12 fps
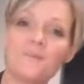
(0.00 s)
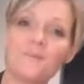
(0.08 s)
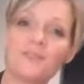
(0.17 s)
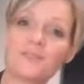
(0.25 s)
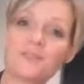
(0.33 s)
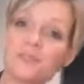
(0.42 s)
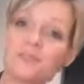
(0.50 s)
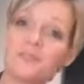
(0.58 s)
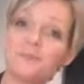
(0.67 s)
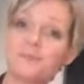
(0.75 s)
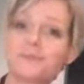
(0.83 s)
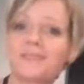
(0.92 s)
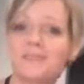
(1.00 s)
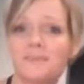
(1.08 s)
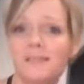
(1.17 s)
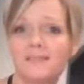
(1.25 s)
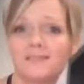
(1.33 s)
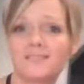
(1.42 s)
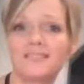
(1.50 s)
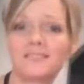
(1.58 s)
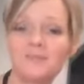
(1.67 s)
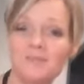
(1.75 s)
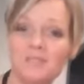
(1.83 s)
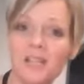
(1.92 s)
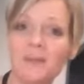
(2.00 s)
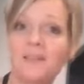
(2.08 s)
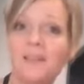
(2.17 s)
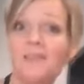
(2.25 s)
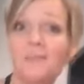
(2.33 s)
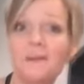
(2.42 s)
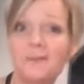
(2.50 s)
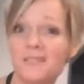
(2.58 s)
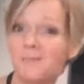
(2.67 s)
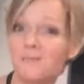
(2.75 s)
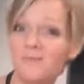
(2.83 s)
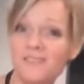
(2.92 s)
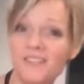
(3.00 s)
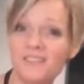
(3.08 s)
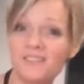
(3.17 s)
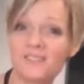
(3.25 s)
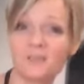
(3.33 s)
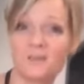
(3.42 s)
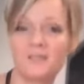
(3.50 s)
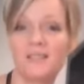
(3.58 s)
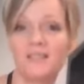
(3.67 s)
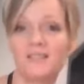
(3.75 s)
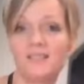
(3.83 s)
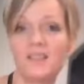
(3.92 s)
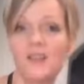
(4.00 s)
there's also some guilt and some shame and even maybe some fear associated